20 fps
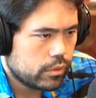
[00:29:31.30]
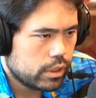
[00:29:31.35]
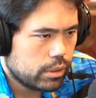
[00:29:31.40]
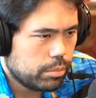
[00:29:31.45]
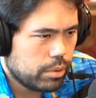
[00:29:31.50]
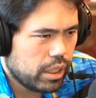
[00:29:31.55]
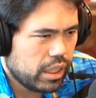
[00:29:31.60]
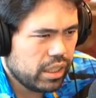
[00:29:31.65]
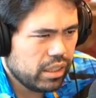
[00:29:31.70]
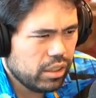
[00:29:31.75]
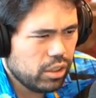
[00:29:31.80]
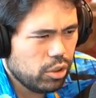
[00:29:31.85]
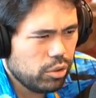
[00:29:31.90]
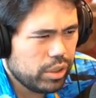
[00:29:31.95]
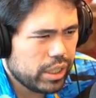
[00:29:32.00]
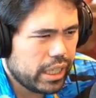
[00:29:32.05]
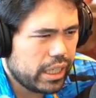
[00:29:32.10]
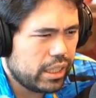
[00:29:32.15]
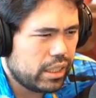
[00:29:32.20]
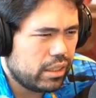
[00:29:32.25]
but I can go
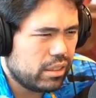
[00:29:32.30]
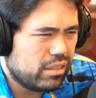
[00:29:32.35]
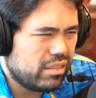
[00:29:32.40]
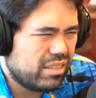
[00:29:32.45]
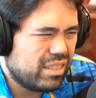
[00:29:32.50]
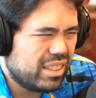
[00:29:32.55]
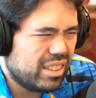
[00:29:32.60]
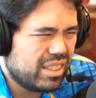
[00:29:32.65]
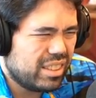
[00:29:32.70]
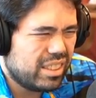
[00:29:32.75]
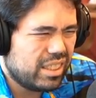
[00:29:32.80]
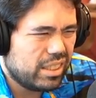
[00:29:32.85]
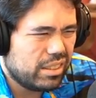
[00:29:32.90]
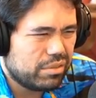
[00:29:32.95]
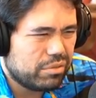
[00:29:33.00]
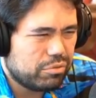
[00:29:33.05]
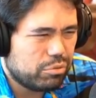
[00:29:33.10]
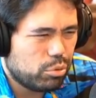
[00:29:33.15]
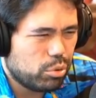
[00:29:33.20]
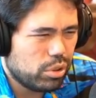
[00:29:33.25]
knight
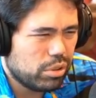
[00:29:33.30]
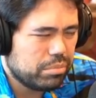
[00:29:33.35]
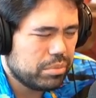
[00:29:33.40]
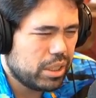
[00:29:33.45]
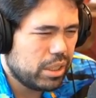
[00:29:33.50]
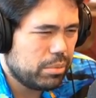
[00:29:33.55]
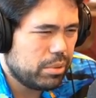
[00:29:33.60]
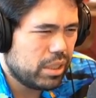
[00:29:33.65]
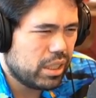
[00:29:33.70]
d4 maybe